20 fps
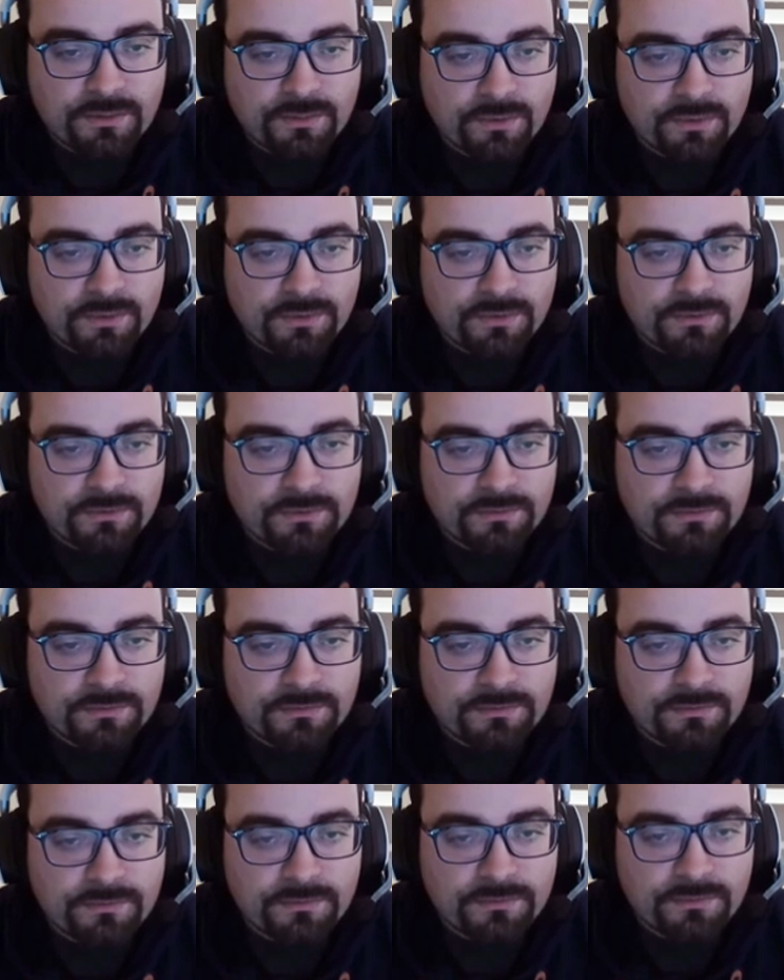will
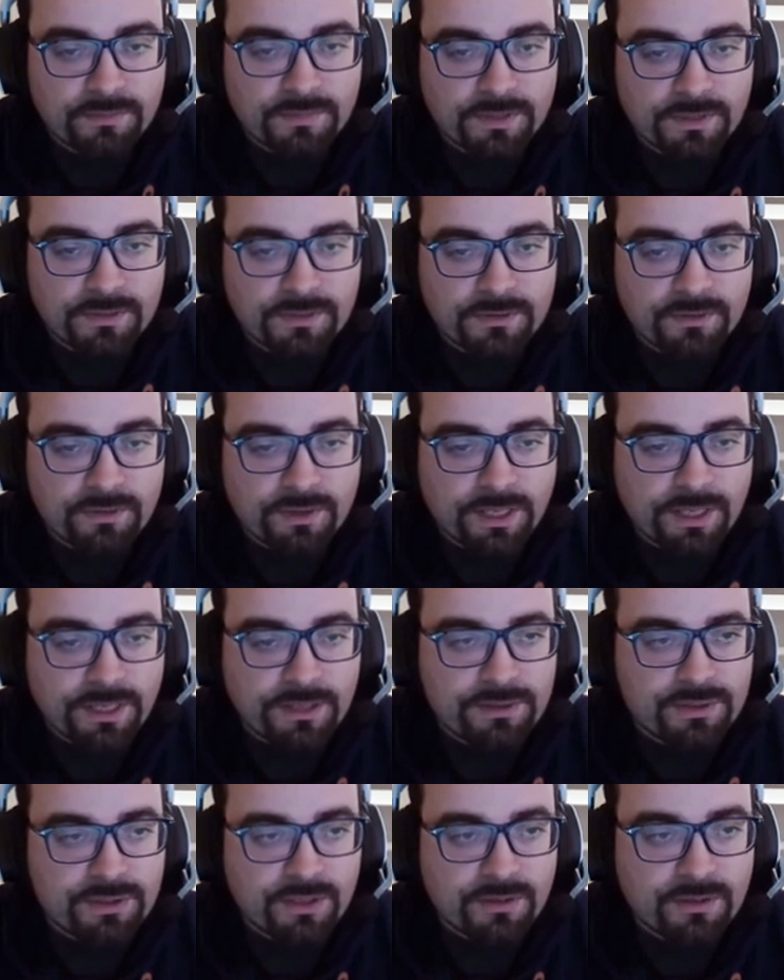do a
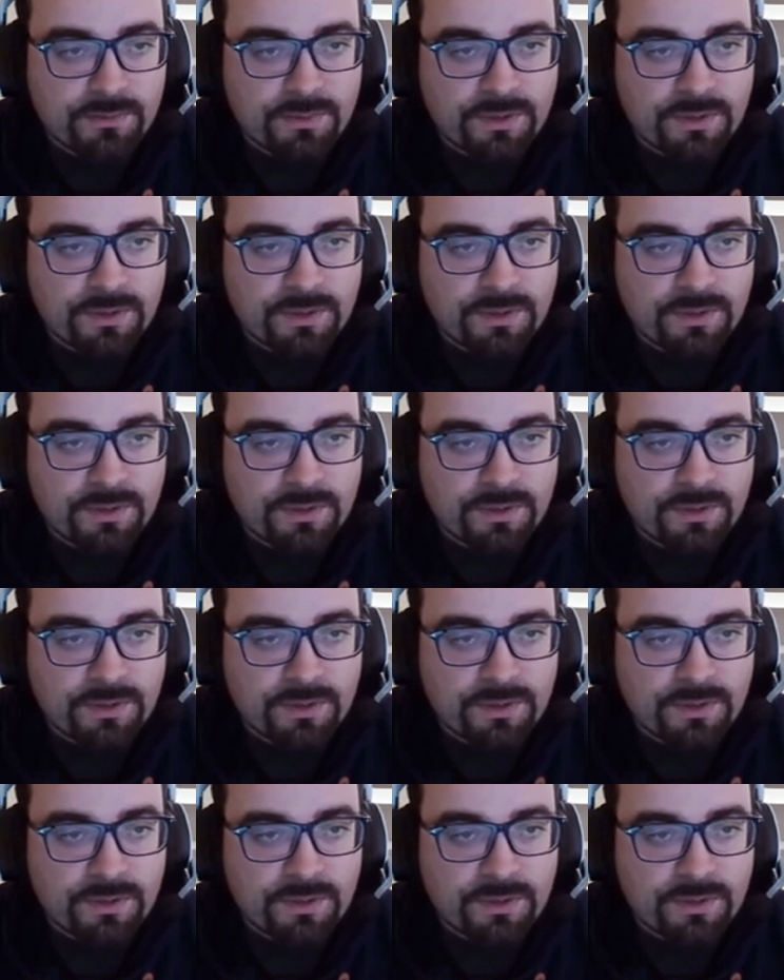handshake